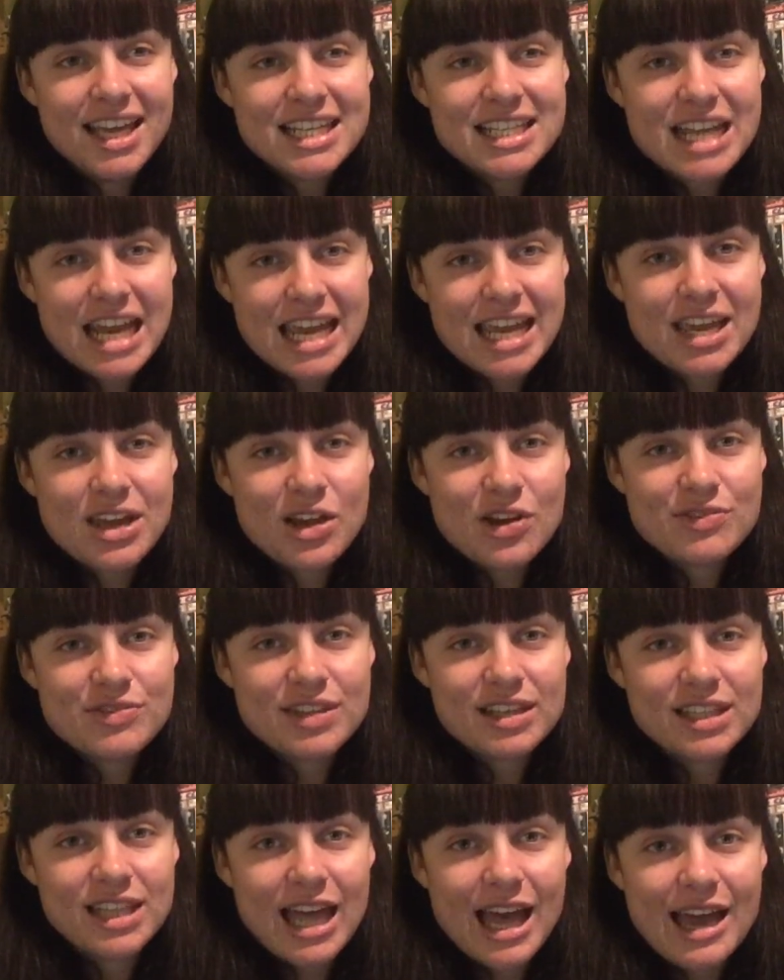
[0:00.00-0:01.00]
taking over
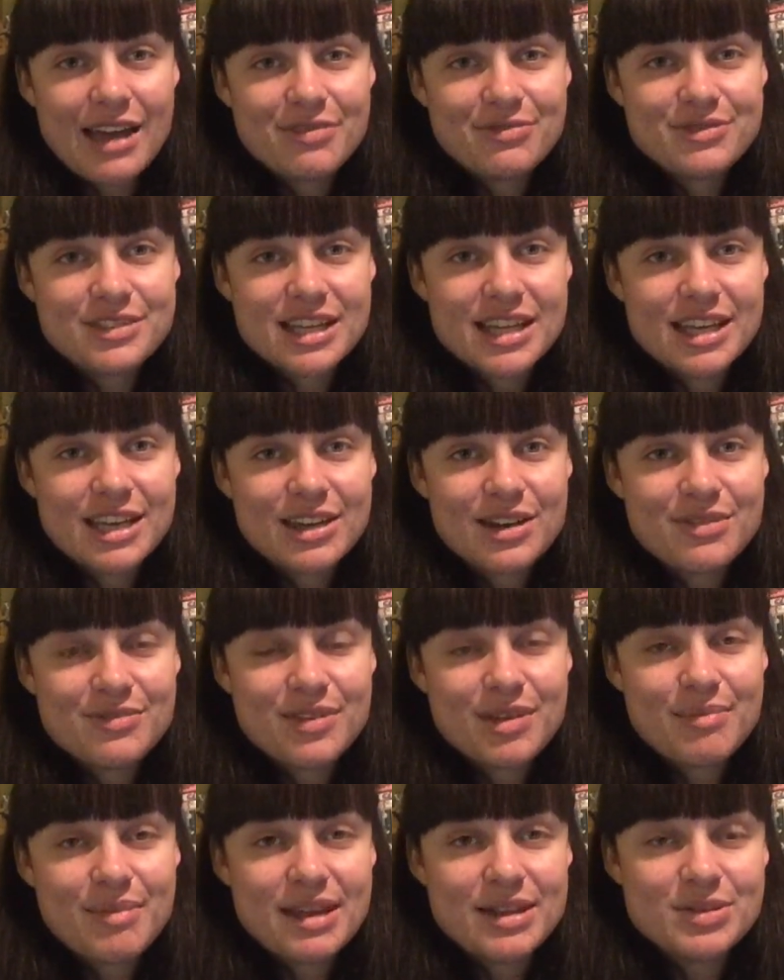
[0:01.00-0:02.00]
your life, taking over
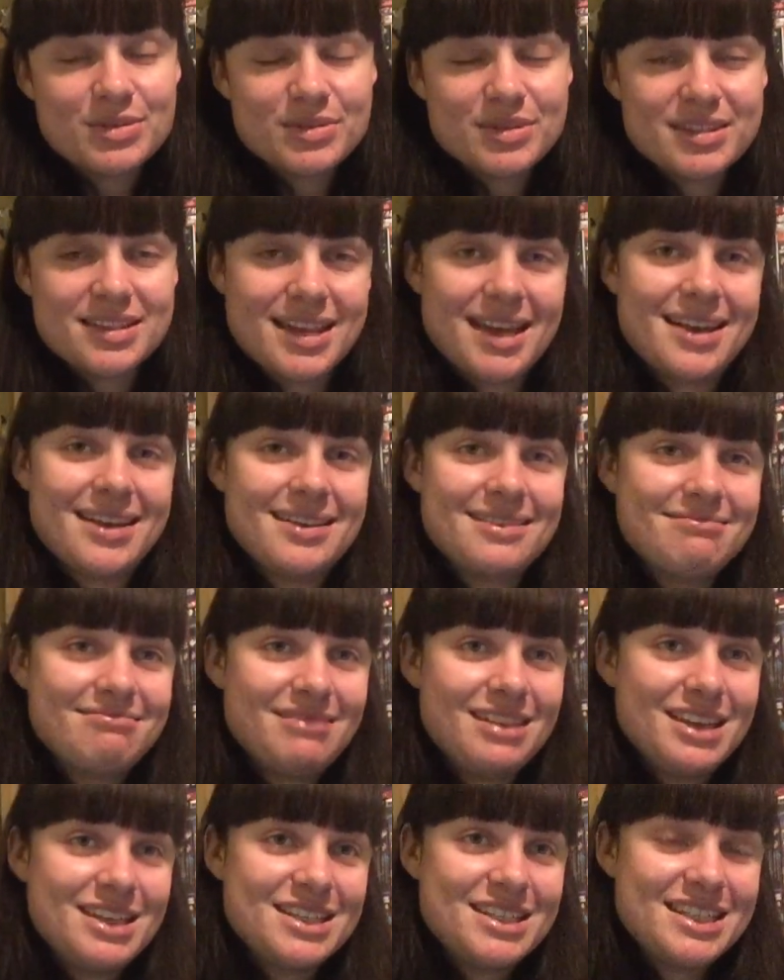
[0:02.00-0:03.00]
your mental state.
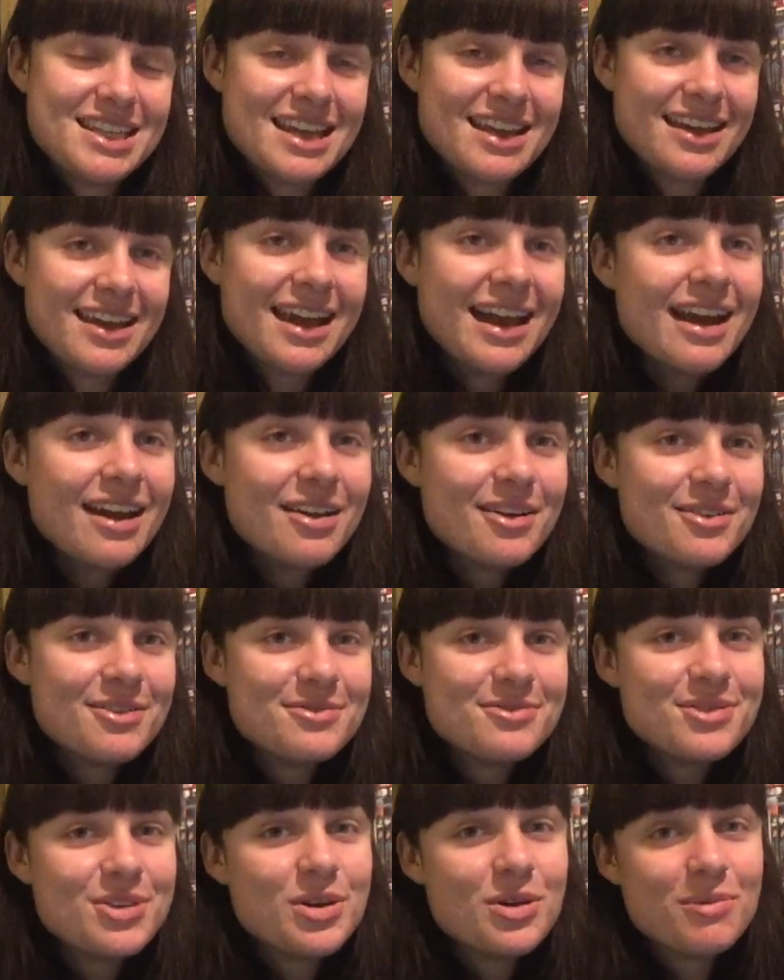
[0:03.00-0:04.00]
You need to take care
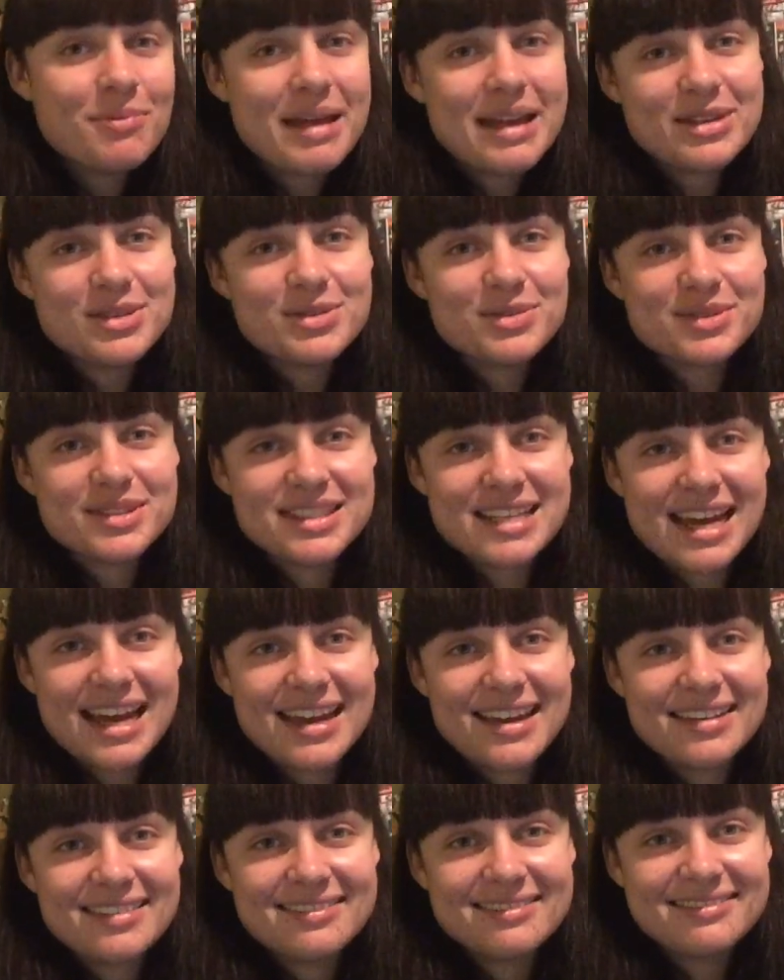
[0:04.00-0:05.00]
of your mental
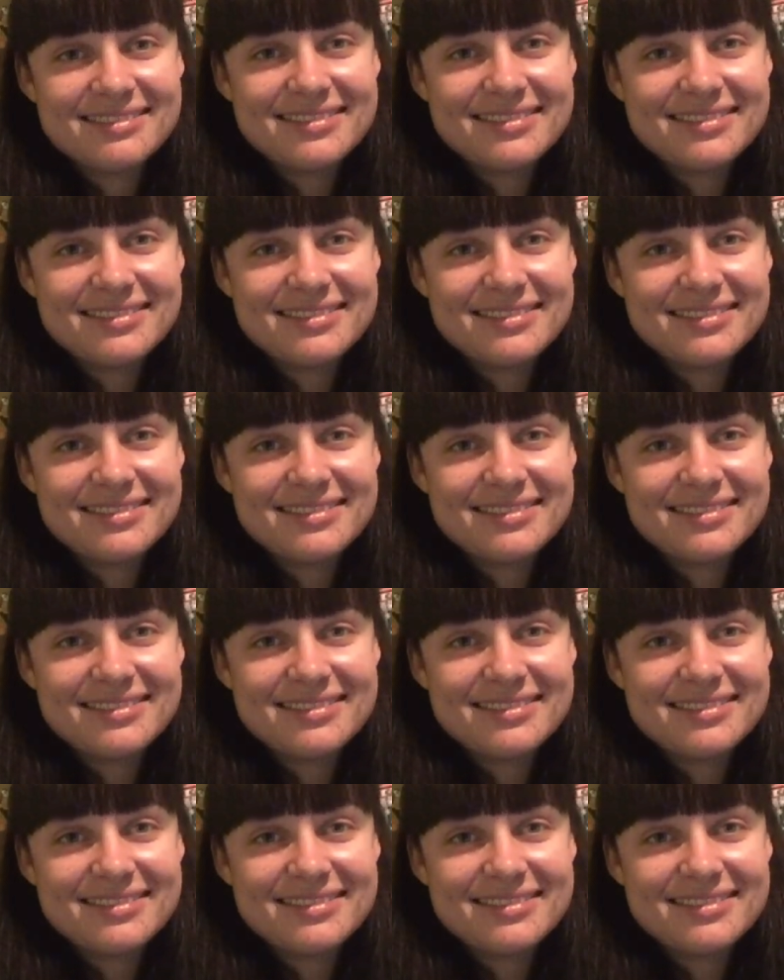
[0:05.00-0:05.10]
state.